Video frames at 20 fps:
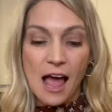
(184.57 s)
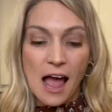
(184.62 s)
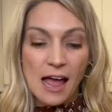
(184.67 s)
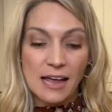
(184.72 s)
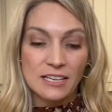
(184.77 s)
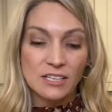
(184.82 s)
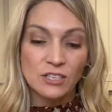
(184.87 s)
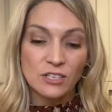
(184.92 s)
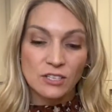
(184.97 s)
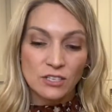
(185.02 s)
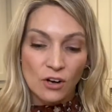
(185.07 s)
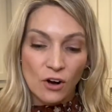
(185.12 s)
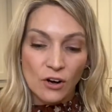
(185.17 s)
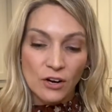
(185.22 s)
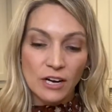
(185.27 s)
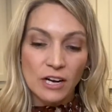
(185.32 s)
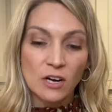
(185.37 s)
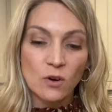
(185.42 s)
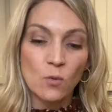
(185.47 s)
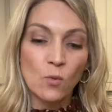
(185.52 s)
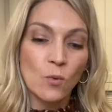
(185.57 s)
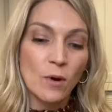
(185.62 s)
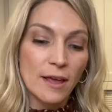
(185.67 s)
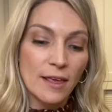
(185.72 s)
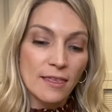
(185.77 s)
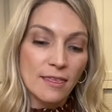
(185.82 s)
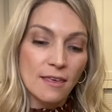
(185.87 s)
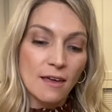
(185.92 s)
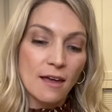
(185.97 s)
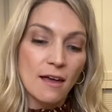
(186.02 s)
I started
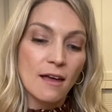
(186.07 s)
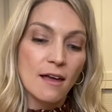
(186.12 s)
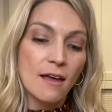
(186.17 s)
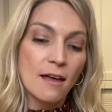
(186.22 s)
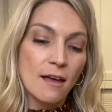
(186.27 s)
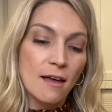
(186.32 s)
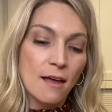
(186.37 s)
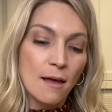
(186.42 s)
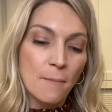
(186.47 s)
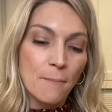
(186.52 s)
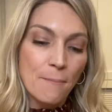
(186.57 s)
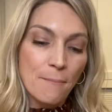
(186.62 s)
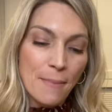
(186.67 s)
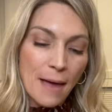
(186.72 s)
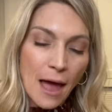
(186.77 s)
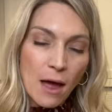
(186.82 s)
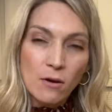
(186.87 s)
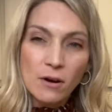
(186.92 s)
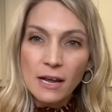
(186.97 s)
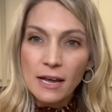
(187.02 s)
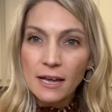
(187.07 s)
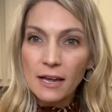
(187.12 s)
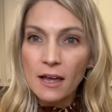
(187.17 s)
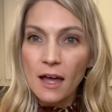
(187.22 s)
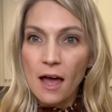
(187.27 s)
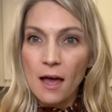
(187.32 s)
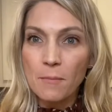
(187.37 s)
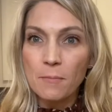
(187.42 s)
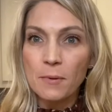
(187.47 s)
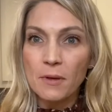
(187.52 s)
with about a
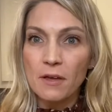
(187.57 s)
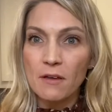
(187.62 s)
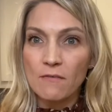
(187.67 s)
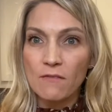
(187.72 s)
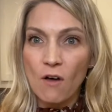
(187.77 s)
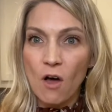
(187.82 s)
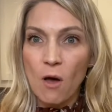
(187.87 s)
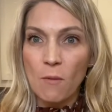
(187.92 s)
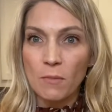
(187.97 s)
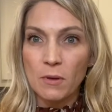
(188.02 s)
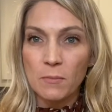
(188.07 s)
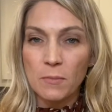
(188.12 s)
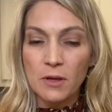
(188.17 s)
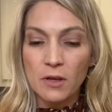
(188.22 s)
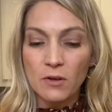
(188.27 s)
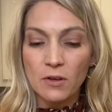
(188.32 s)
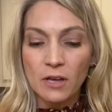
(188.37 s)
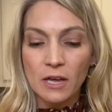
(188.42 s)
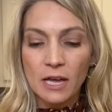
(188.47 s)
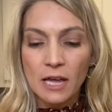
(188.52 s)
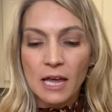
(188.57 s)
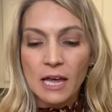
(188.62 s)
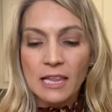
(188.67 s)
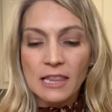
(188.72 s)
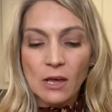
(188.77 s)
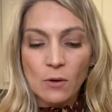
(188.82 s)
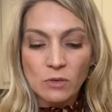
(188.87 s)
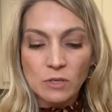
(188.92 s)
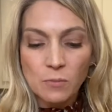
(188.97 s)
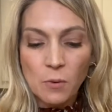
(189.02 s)
cup of almond milk.
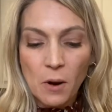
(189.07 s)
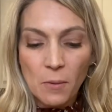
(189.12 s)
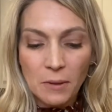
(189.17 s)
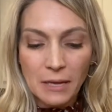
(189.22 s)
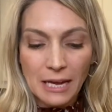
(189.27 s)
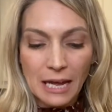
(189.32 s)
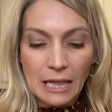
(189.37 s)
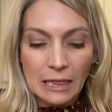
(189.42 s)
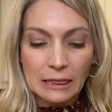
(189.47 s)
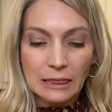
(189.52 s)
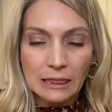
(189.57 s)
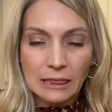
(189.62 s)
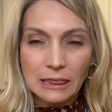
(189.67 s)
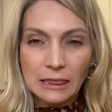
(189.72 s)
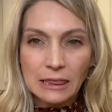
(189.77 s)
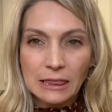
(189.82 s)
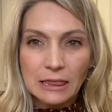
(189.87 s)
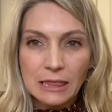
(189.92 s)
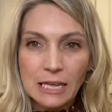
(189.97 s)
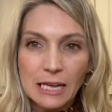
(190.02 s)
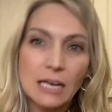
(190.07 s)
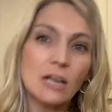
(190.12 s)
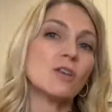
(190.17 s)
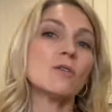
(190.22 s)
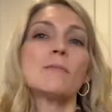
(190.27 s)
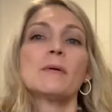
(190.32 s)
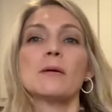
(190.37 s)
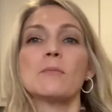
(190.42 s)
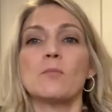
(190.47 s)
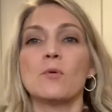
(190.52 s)
That was probably a
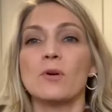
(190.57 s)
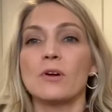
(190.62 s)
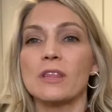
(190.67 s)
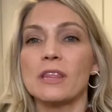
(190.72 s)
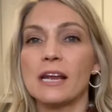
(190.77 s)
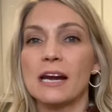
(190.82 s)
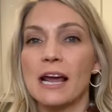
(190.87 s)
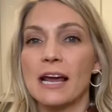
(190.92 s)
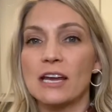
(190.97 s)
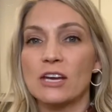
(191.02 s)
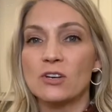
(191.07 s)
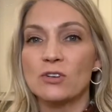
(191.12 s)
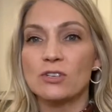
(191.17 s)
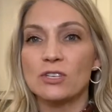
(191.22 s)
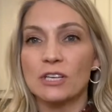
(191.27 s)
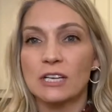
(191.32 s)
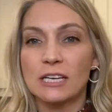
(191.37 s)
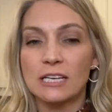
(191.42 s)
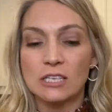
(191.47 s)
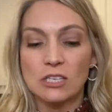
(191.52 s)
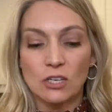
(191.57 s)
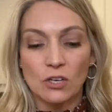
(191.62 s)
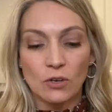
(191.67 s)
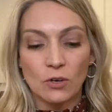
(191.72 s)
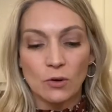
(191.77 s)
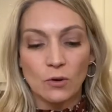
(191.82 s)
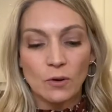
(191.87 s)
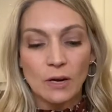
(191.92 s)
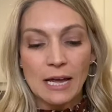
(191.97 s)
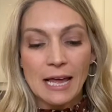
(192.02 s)
little bit more than I usually
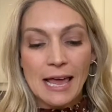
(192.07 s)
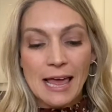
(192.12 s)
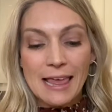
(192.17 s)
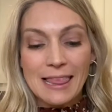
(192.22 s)
do.